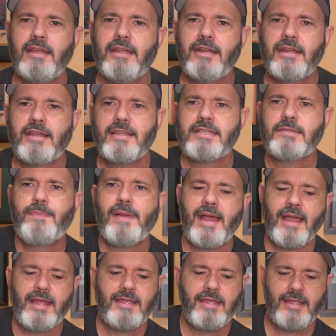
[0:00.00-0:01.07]
Now this
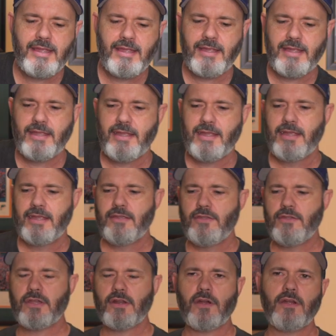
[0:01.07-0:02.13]
bag,
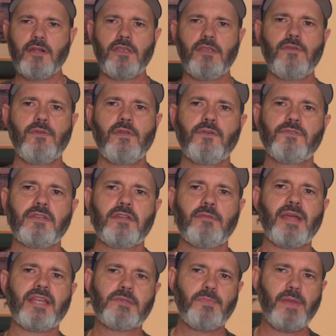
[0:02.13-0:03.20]
you can argue, goes into
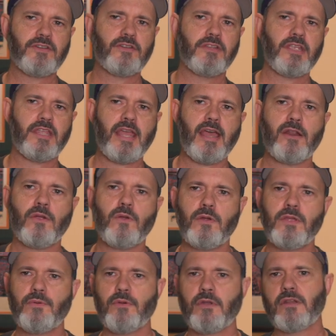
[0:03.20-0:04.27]
my specialty category
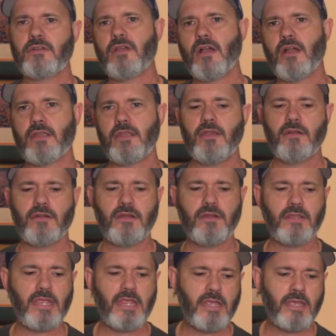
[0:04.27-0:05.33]
that we're going to talk here near
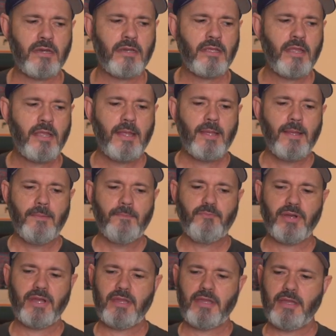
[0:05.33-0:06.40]
the end,
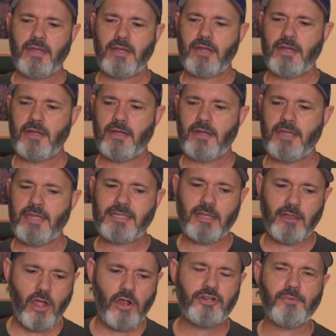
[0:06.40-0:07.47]
but it's a
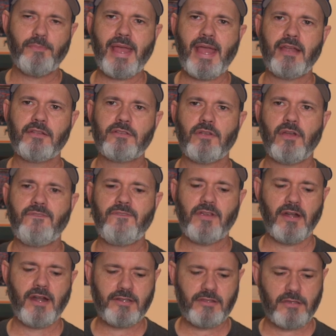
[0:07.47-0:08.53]
larger bag, so I
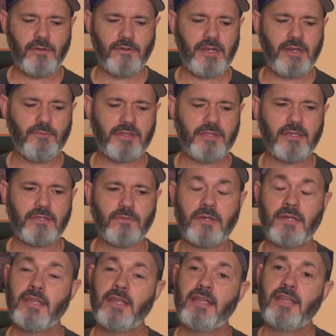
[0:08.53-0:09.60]
figured I'd throw it in with this one.